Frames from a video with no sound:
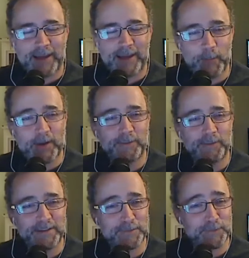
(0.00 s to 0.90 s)
And
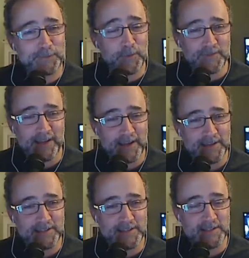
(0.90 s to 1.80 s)
apparently the fourth
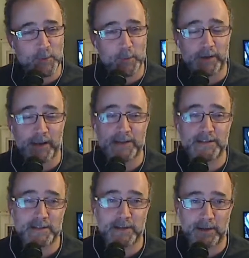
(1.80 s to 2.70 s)
task is the robot
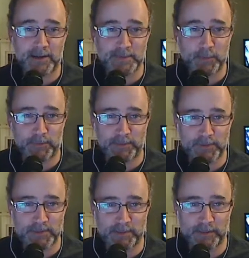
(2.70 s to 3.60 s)
has to cuss
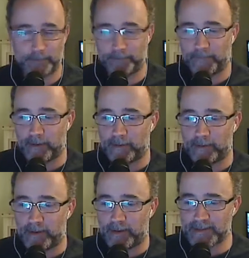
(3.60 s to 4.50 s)
profusely
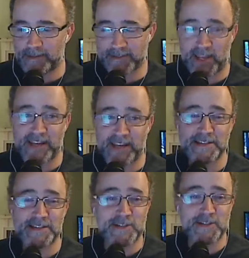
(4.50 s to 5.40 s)
and shine
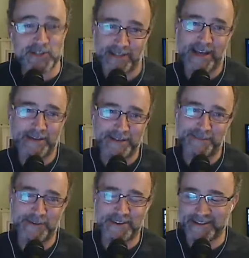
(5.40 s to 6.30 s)
shit out of
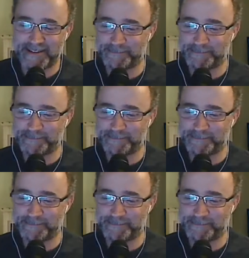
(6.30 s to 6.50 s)
everything.